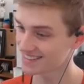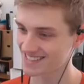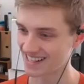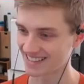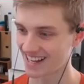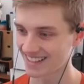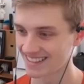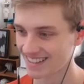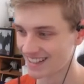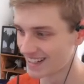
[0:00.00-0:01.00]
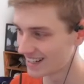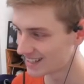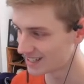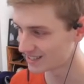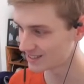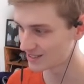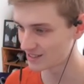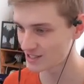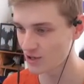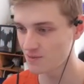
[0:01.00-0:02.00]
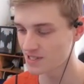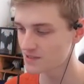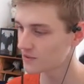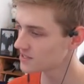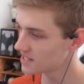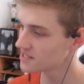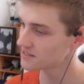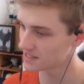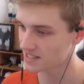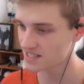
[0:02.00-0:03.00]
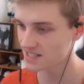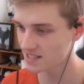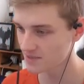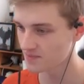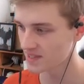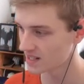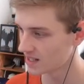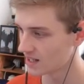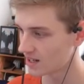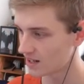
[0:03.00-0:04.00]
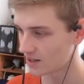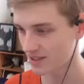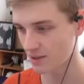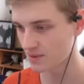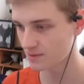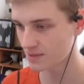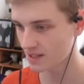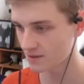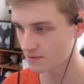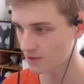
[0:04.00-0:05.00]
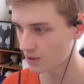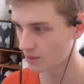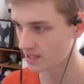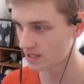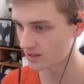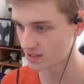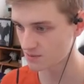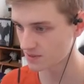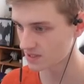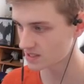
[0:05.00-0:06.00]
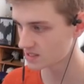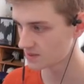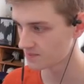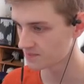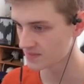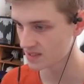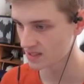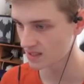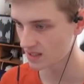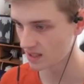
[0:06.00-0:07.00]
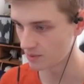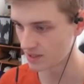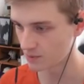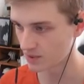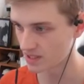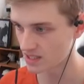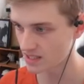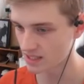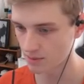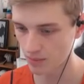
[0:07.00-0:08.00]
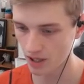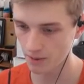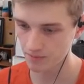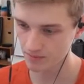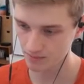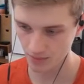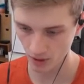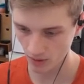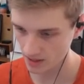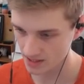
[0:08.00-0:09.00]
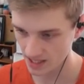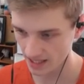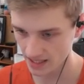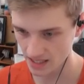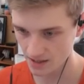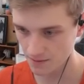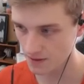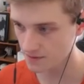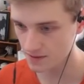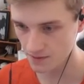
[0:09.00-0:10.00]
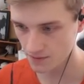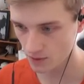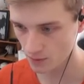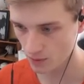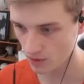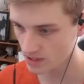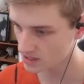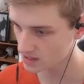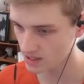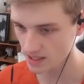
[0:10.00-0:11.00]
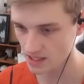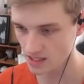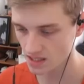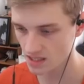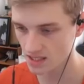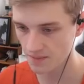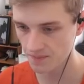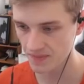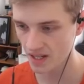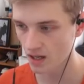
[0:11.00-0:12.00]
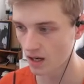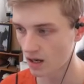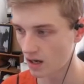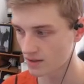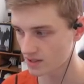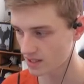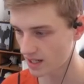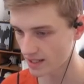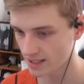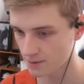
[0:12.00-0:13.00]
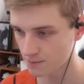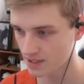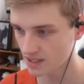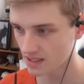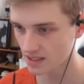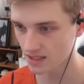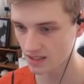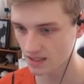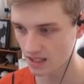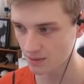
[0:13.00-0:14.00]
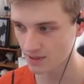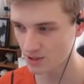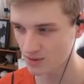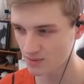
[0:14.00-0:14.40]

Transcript: I'll take that. Uh, 2 minutes 40 seconds, decent. Ah, okay, we, we got further away there, I just put Uh, we didn't win this either, but bro, I'll take this. 54 points, Jesus. 190. We... Are we...